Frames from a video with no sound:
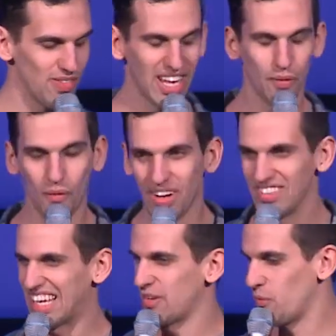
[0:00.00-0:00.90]
Like what?
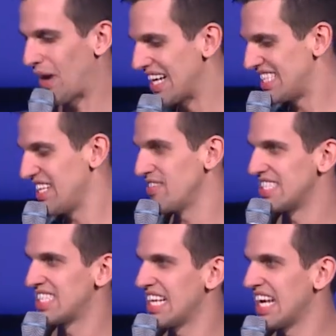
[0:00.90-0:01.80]
Like why is it even
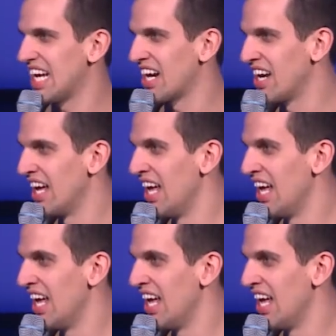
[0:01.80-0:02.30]
sitting here?